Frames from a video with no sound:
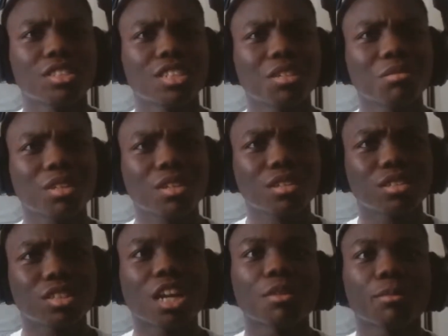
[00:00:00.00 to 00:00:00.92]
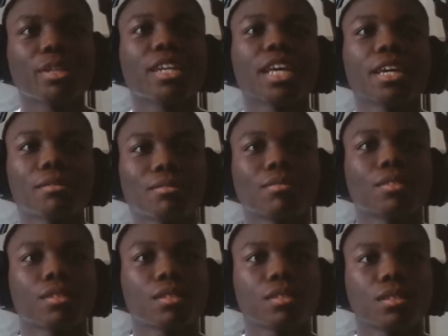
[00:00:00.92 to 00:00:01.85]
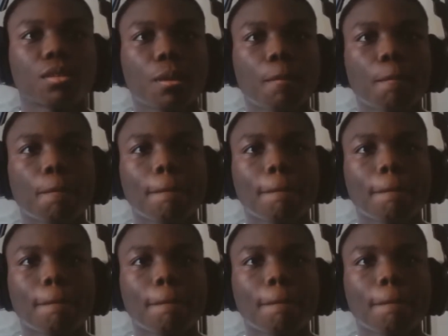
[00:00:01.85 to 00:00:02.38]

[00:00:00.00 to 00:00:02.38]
Aaron McFadden. What's his name again? Donnie McNabb.